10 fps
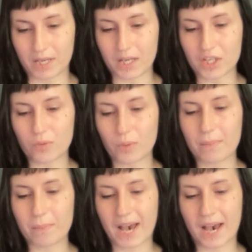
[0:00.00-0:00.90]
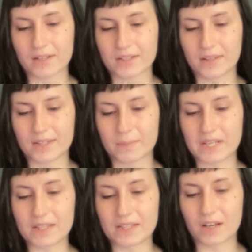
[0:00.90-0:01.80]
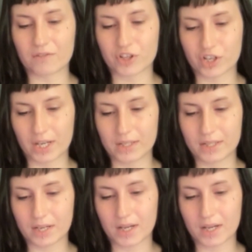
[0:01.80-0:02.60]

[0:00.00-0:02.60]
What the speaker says: You went back to this piece of shit,